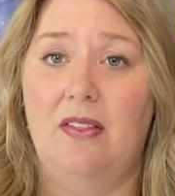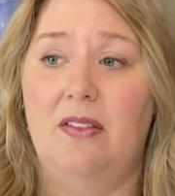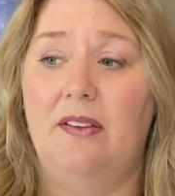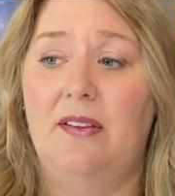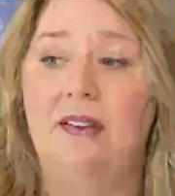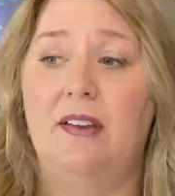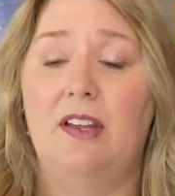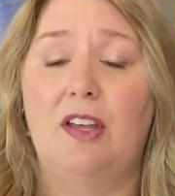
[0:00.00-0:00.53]

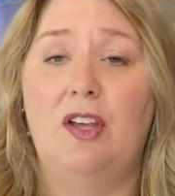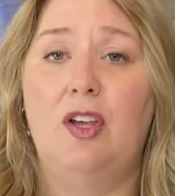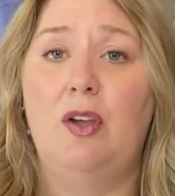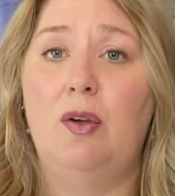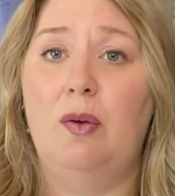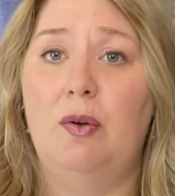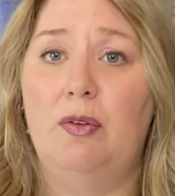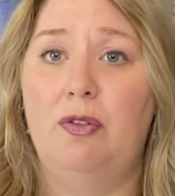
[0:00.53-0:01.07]
This is a
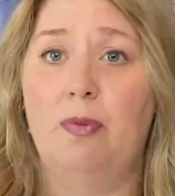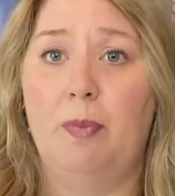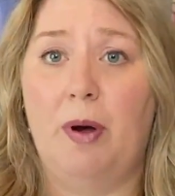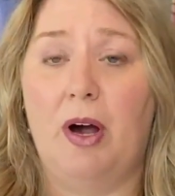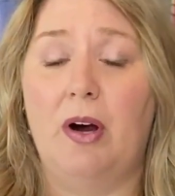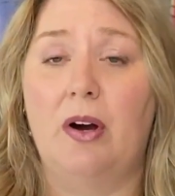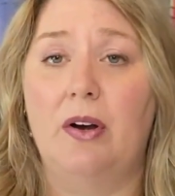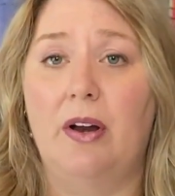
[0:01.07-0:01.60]
huge
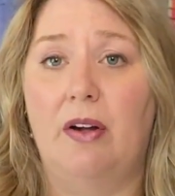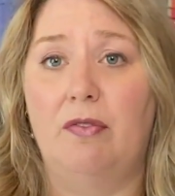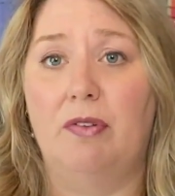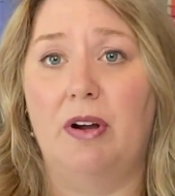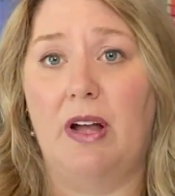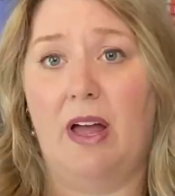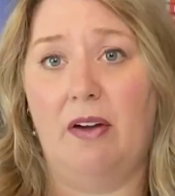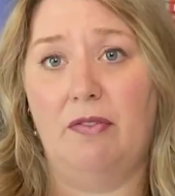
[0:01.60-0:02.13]
part of
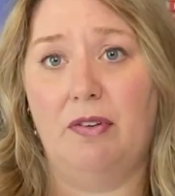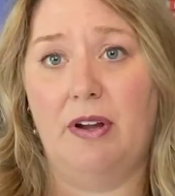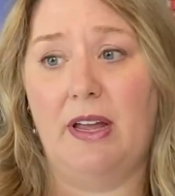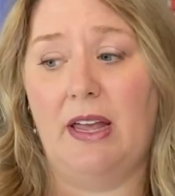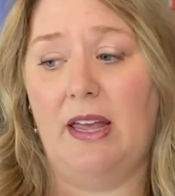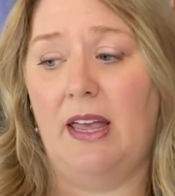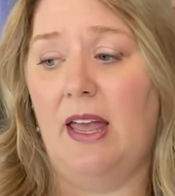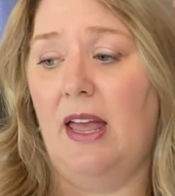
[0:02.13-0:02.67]

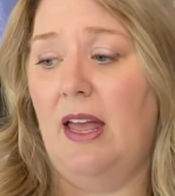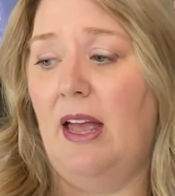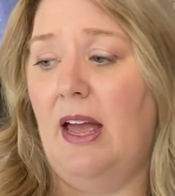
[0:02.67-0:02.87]
recovery